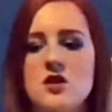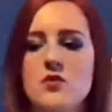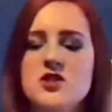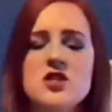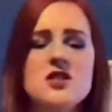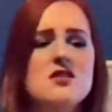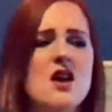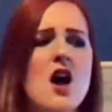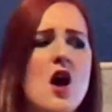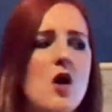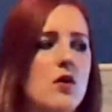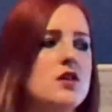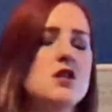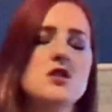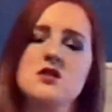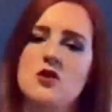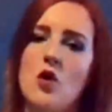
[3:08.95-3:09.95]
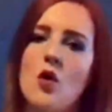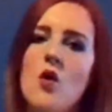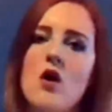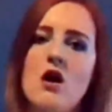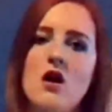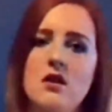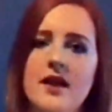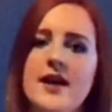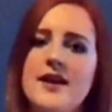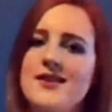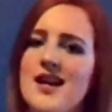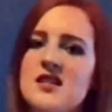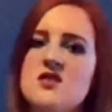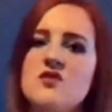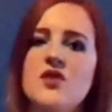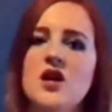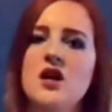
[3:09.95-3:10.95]
which is cool. Like
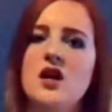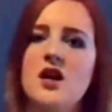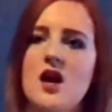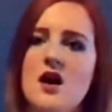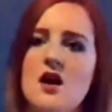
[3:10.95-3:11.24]
that's very